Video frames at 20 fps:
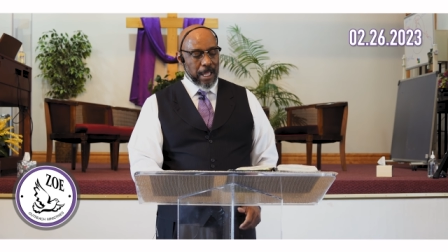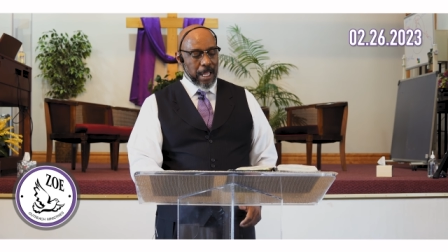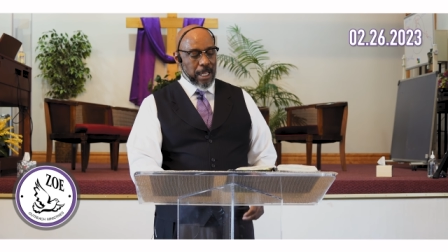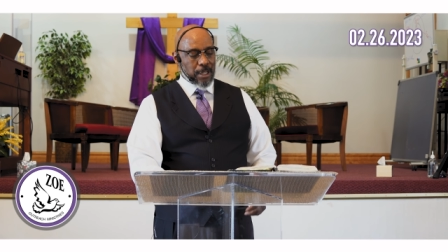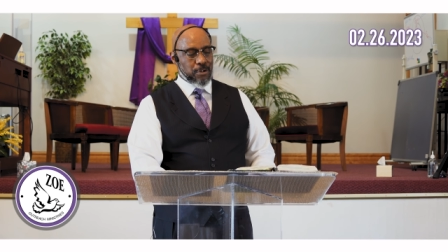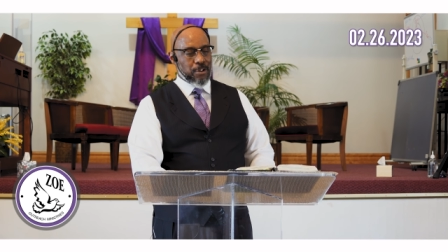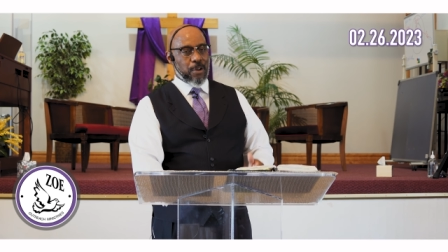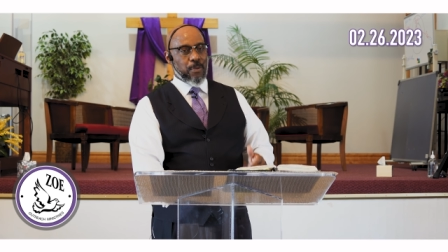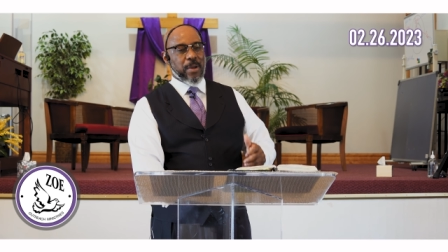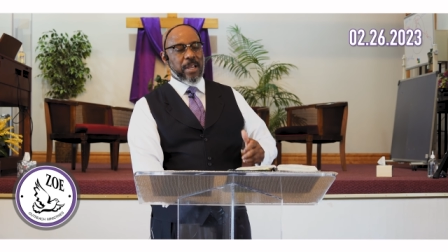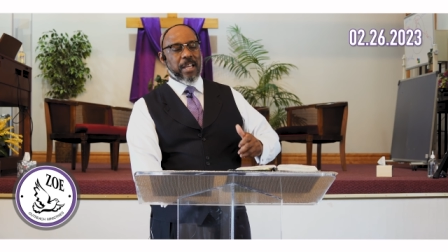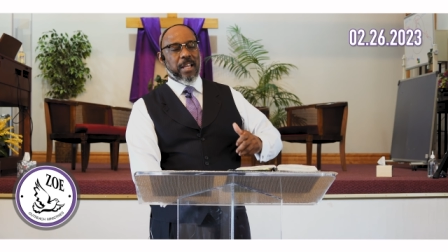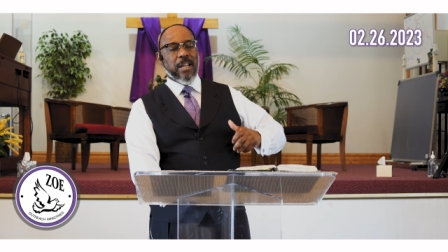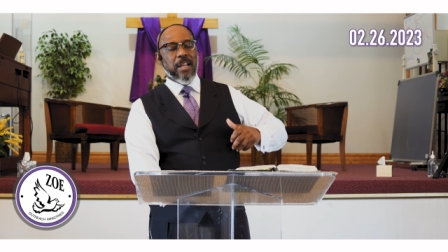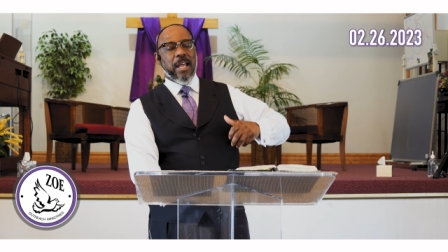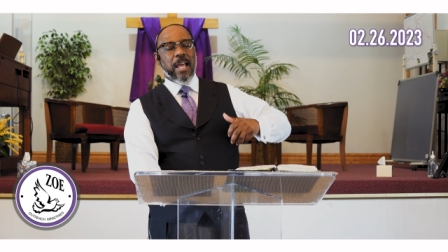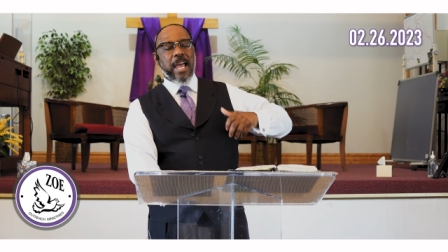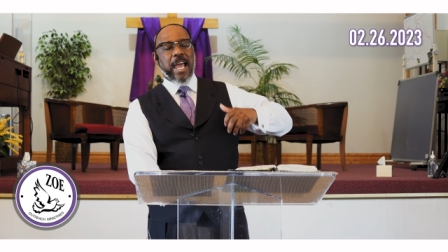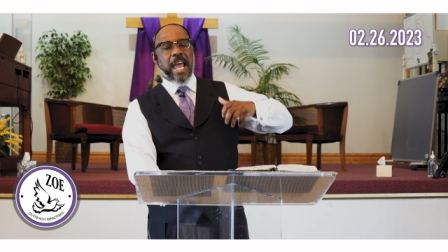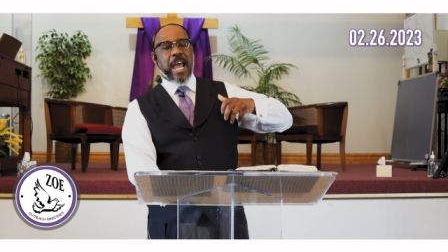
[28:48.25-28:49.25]
and so that we
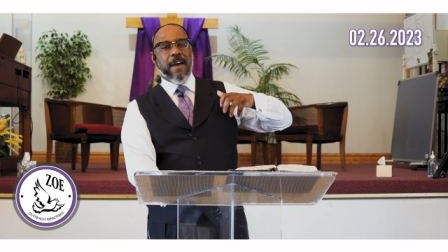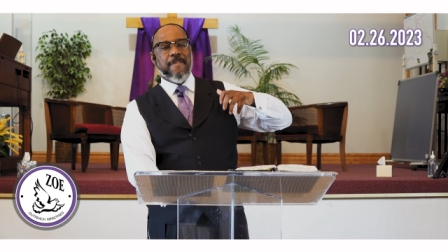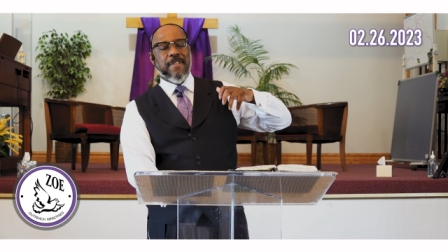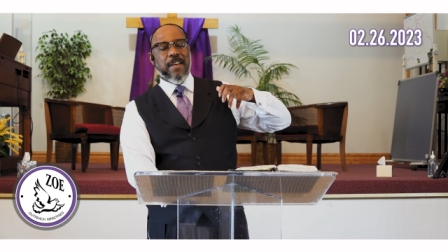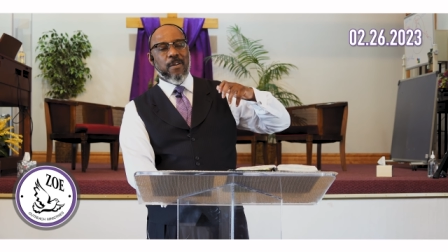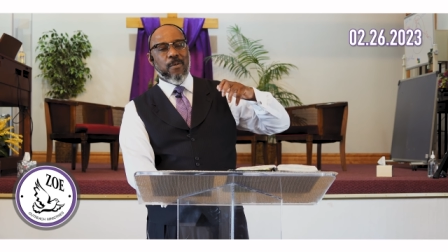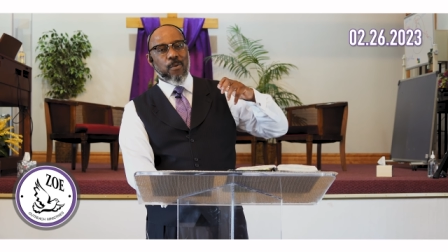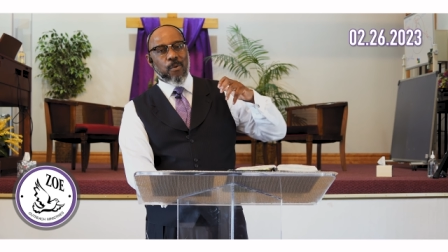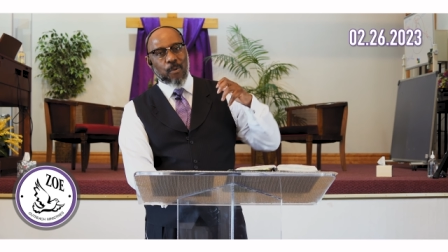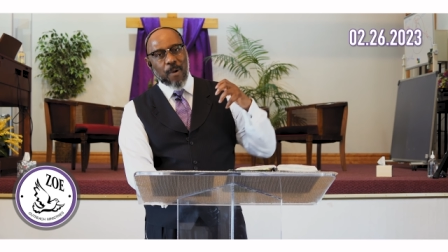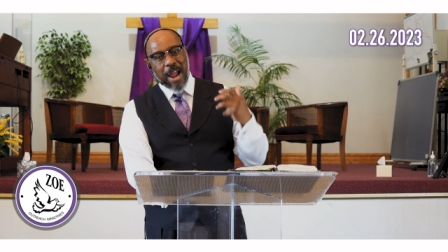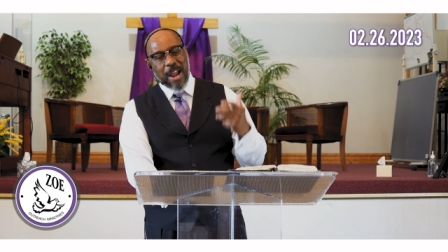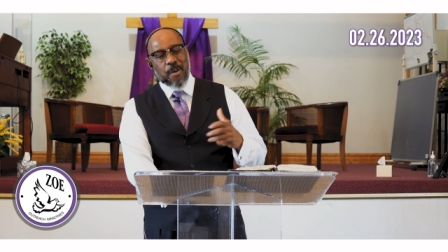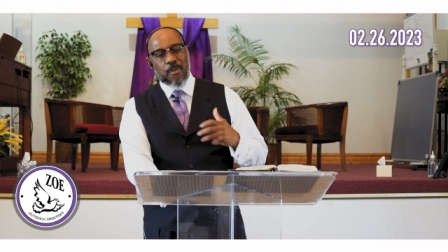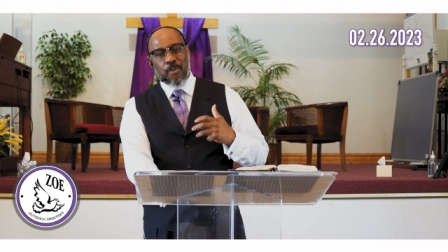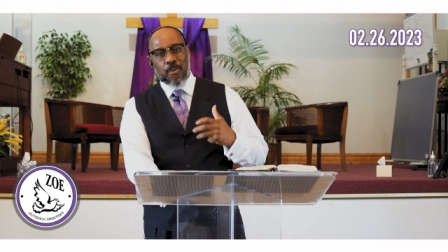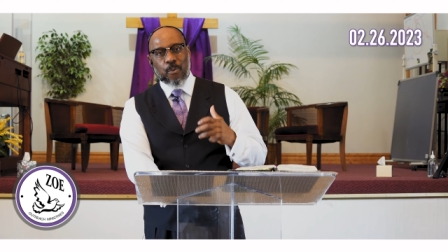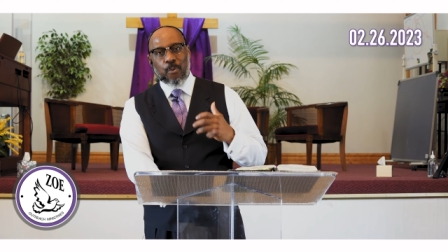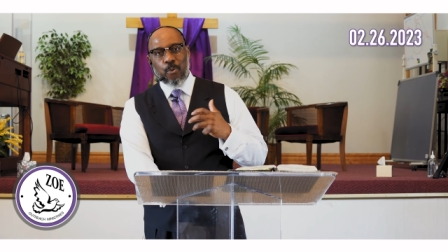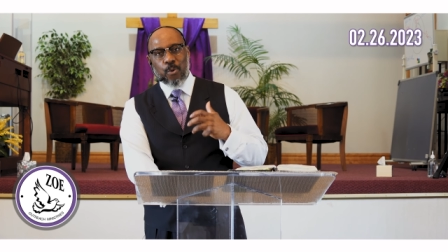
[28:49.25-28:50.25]
can have that right,
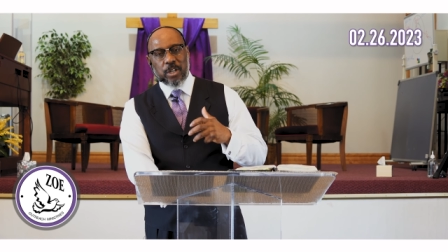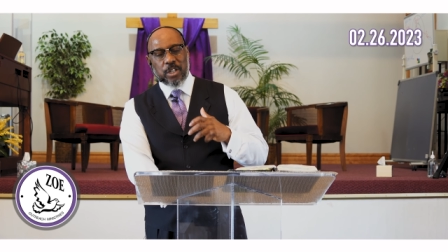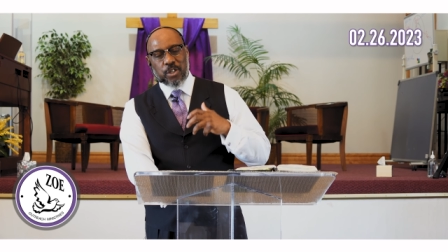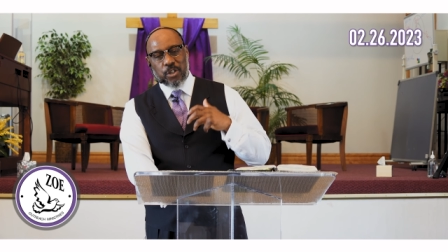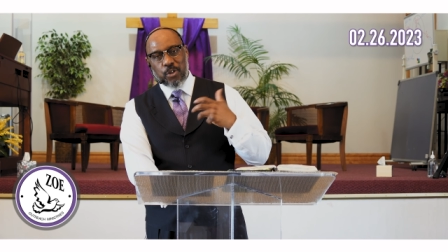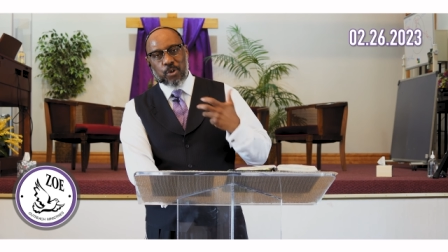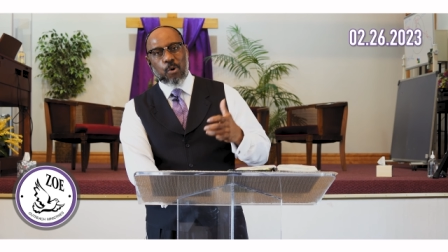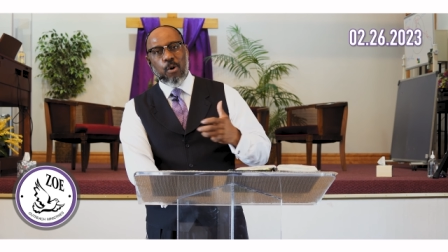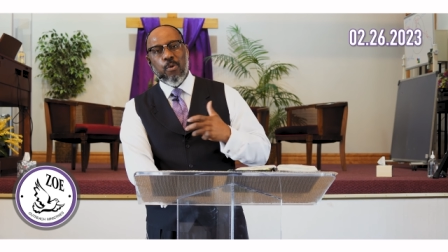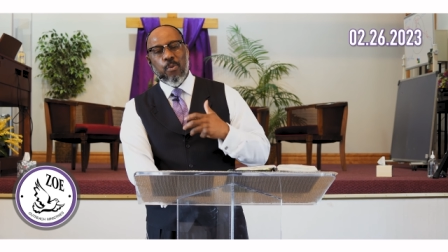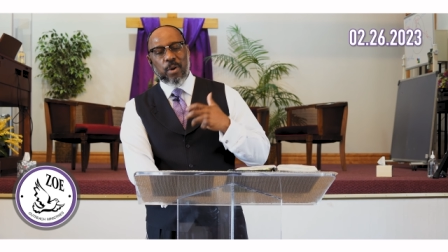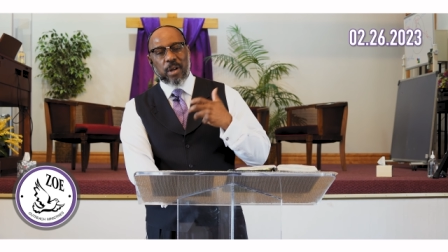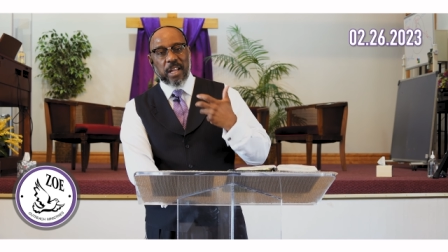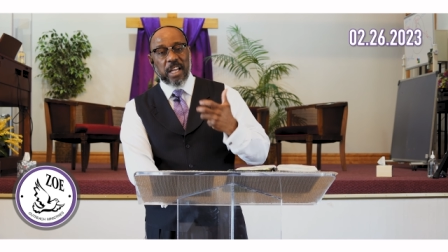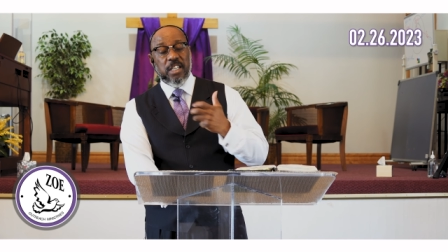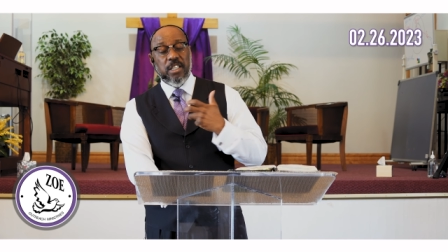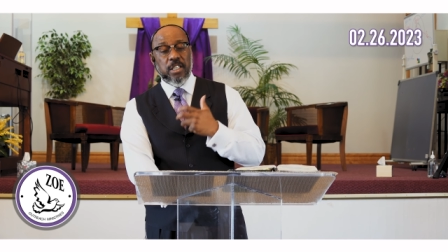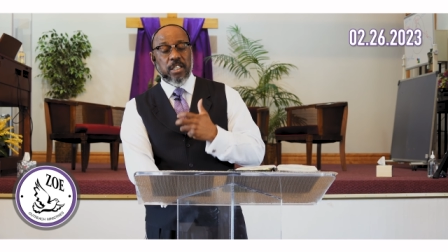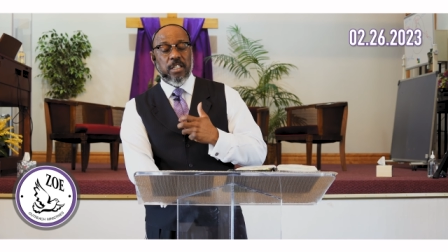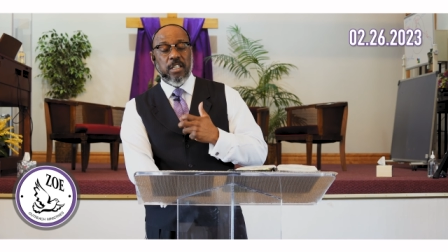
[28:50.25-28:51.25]
restored
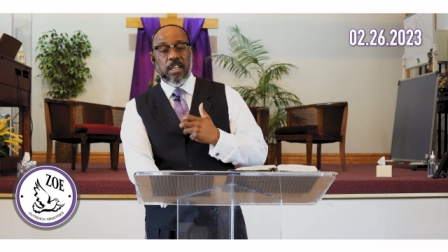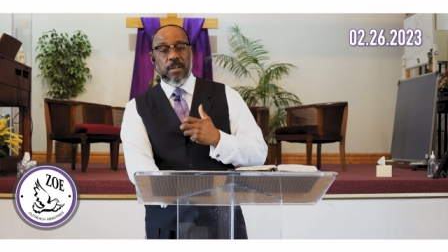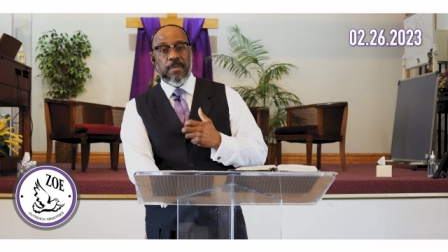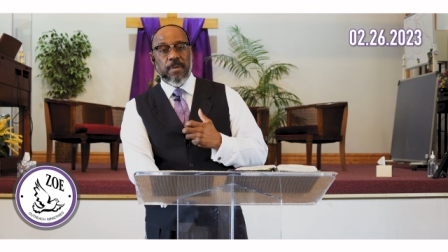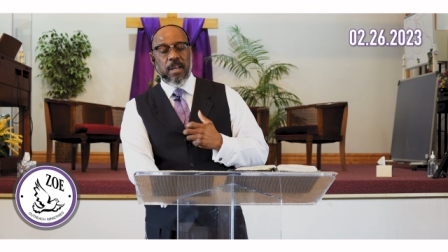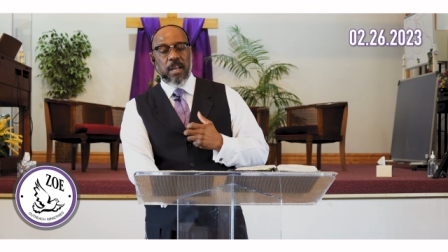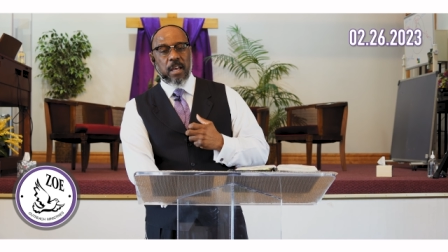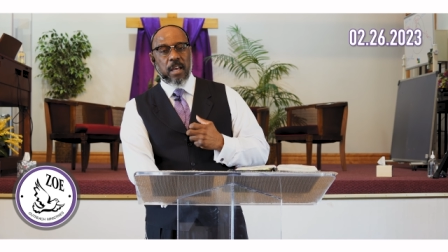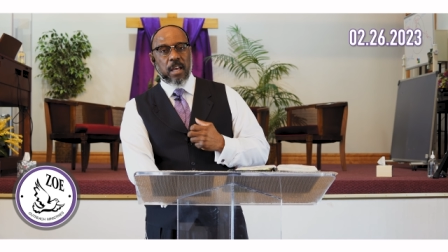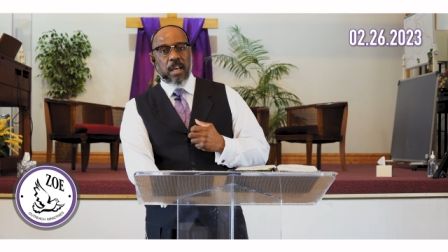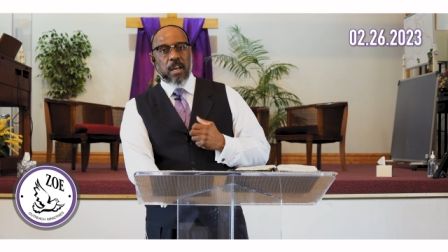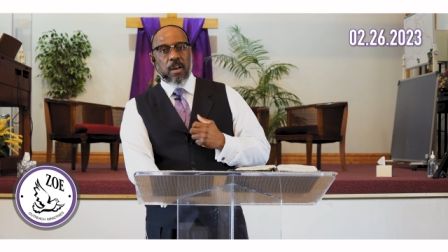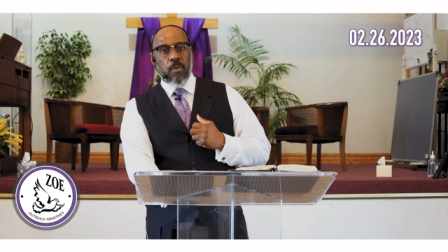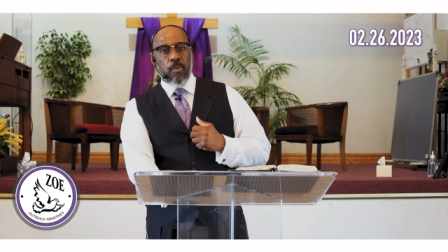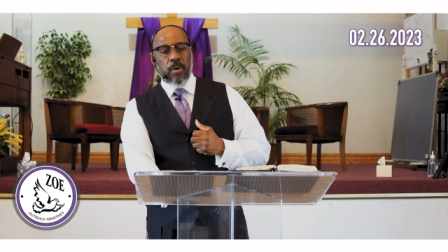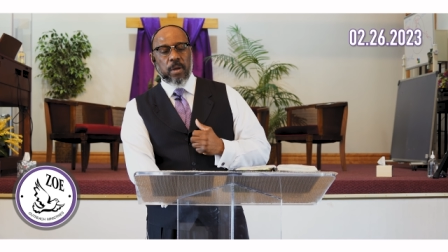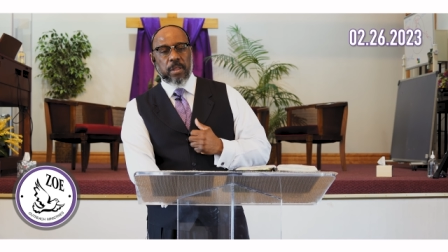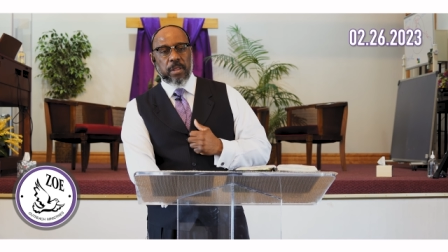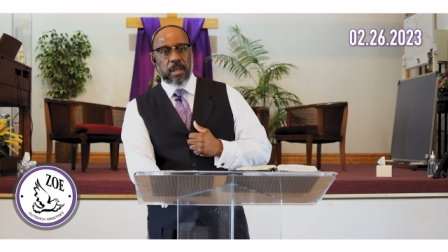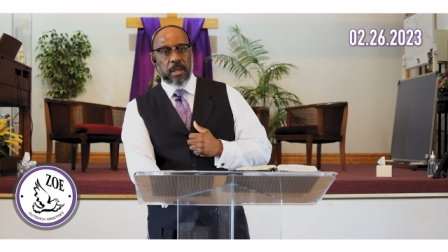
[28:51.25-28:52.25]
relationship yeah.
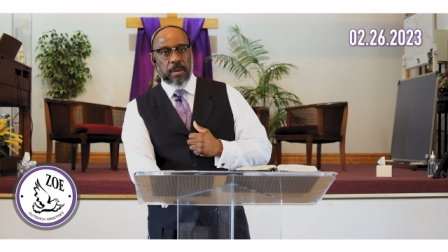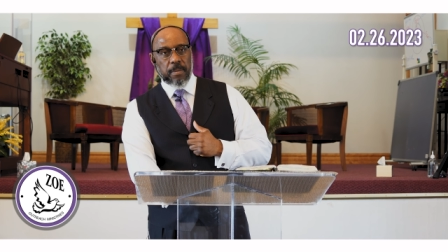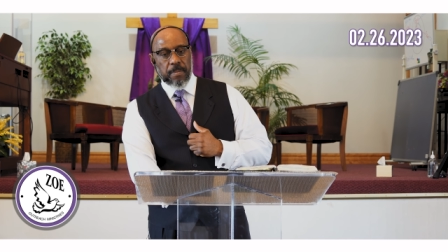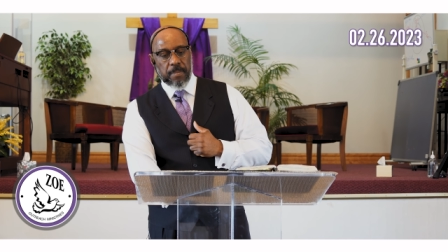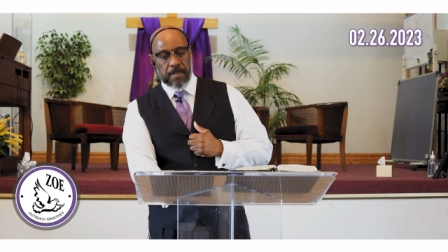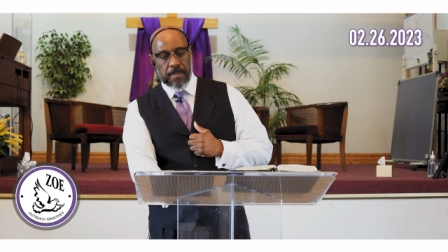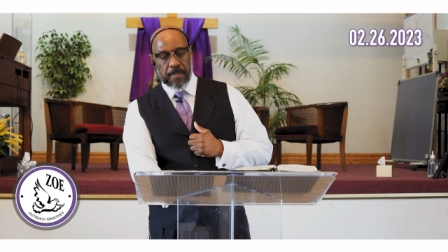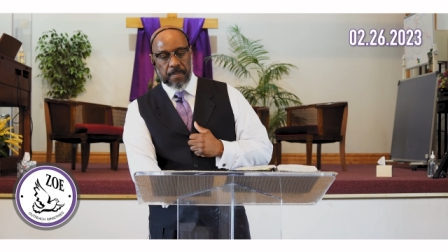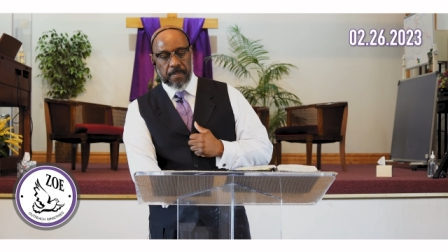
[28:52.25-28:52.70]
with Him.